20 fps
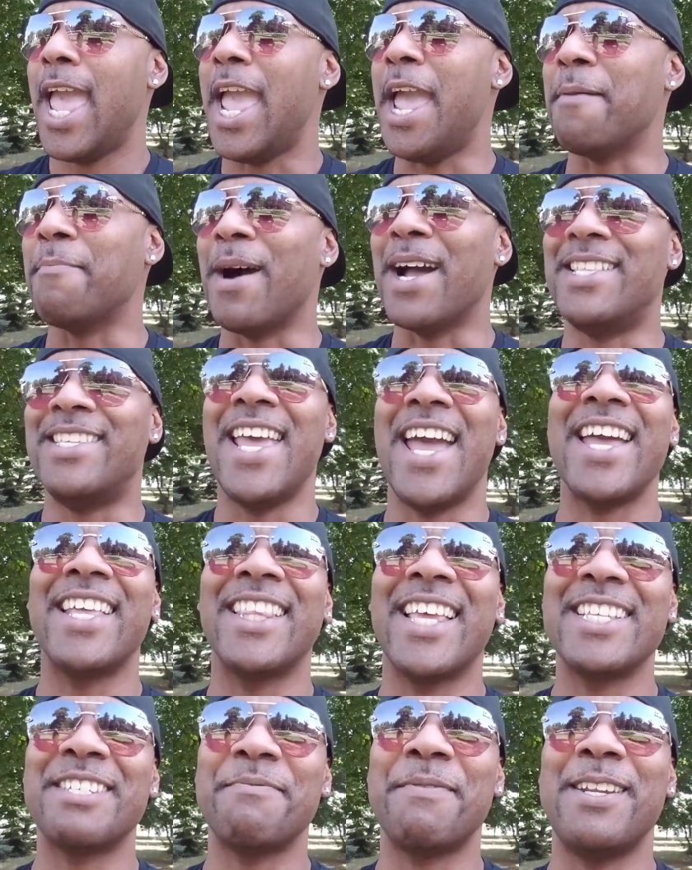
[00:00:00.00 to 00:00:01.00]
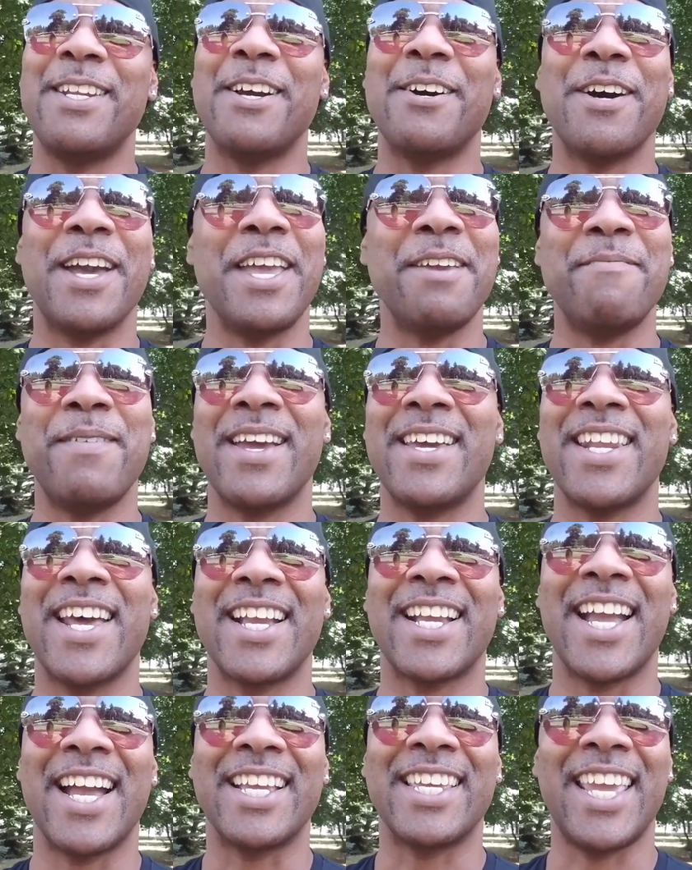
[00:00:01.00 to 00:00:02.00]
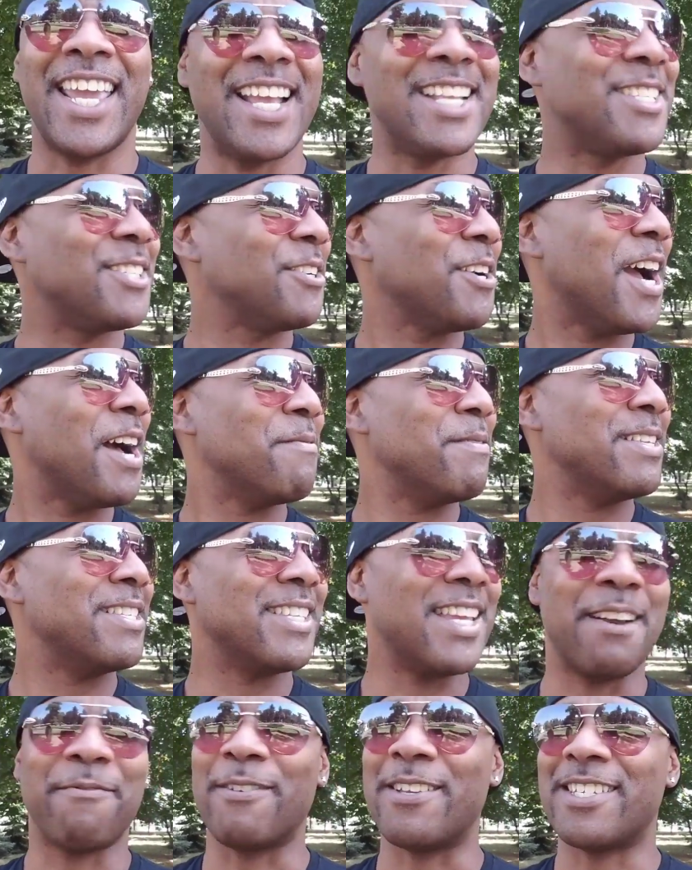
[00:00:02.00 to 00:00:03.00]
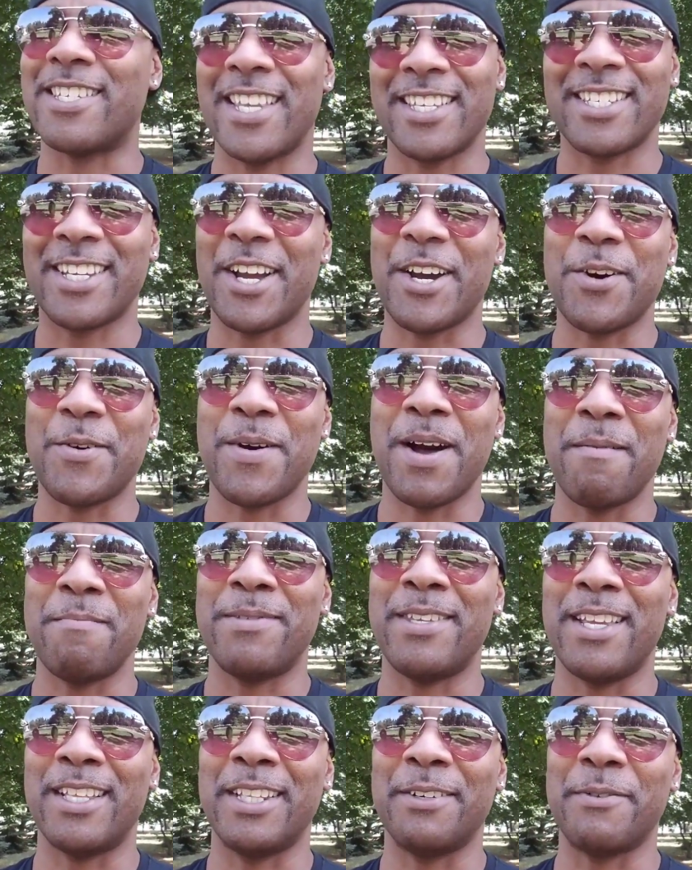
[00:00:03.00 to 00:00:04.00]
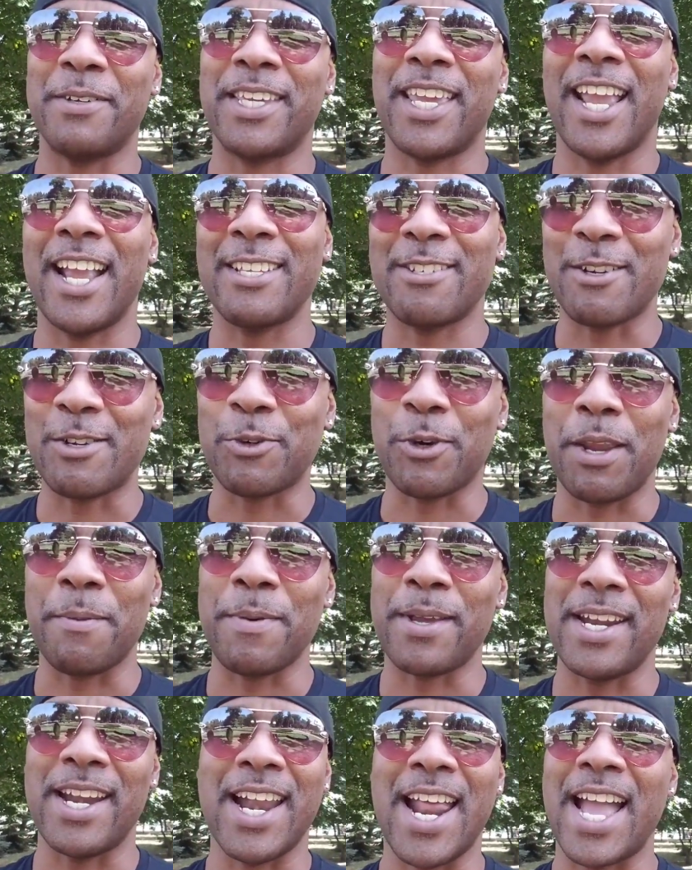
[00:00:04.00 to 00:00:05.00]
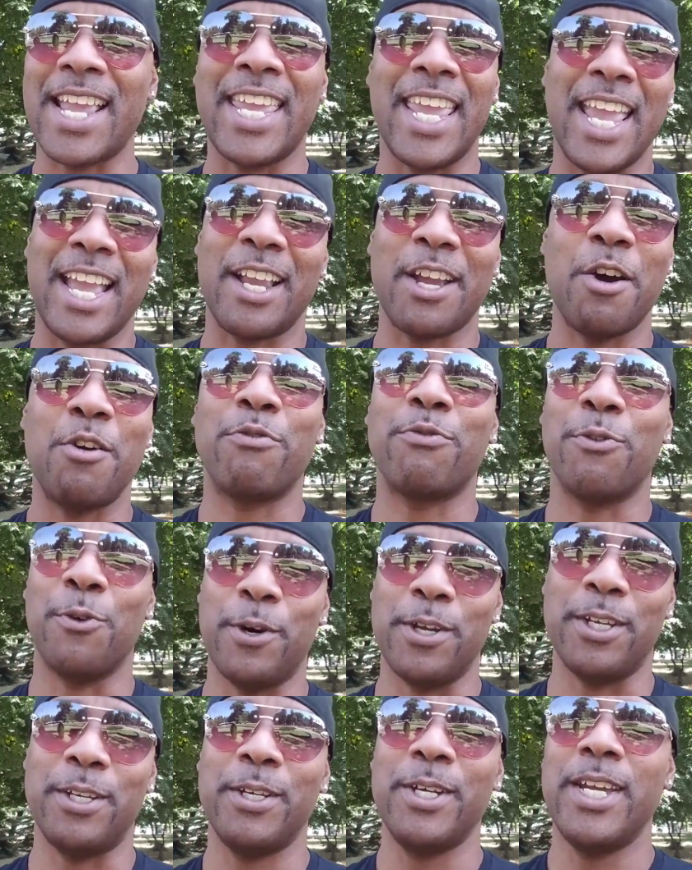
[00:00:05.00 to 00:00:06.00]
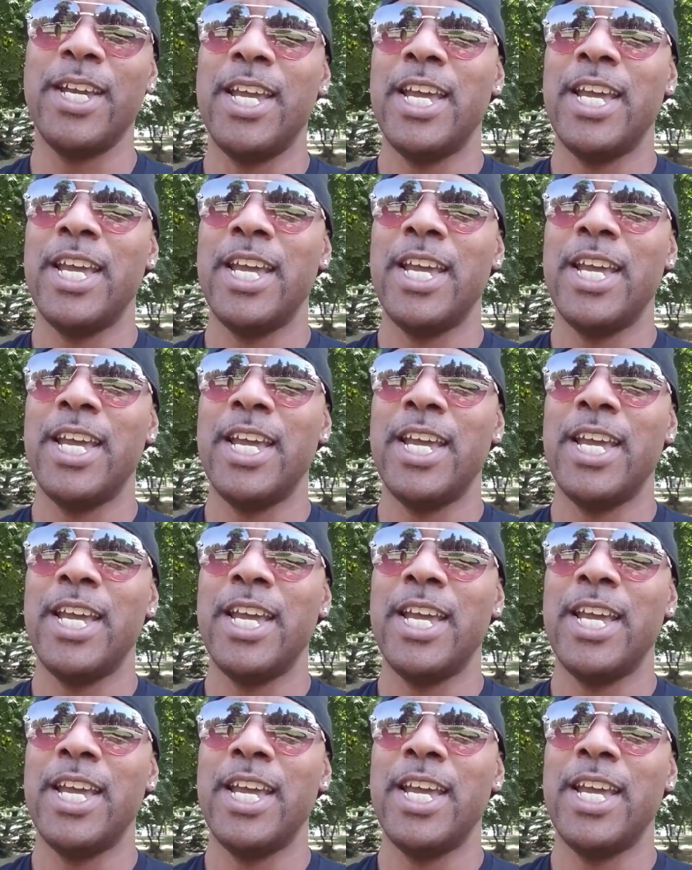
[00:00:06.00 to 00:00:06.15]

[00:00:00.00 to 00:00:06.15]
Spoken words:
And my dad lets me know, hey man, I got cancer, I'm in San Francisco, I'm dealing with cancer treatment and I can't go for you.